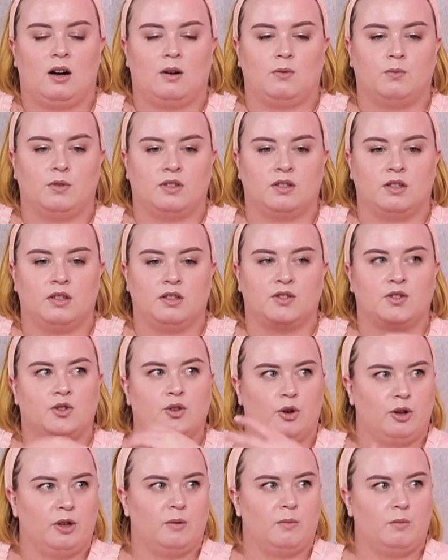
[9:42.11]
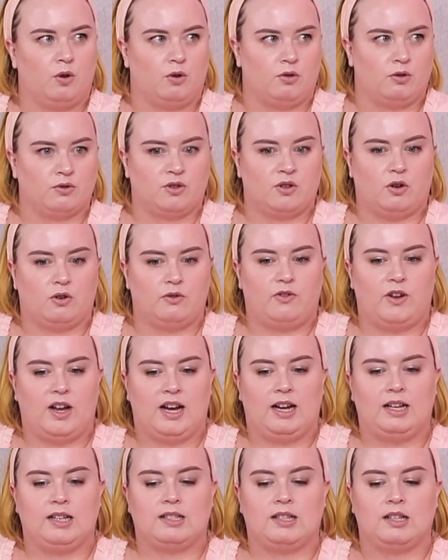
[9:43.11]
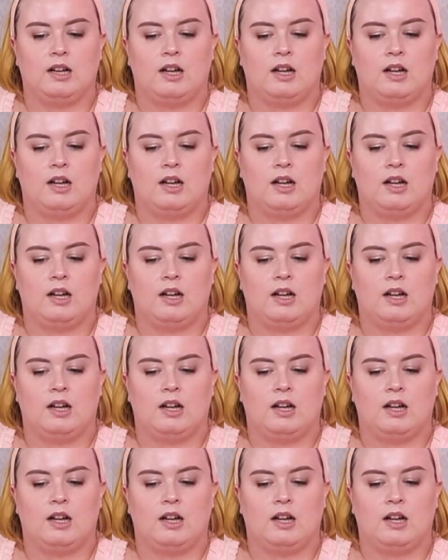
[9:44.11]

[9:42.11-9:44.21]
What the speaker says: which is sodium lauryl sulfate.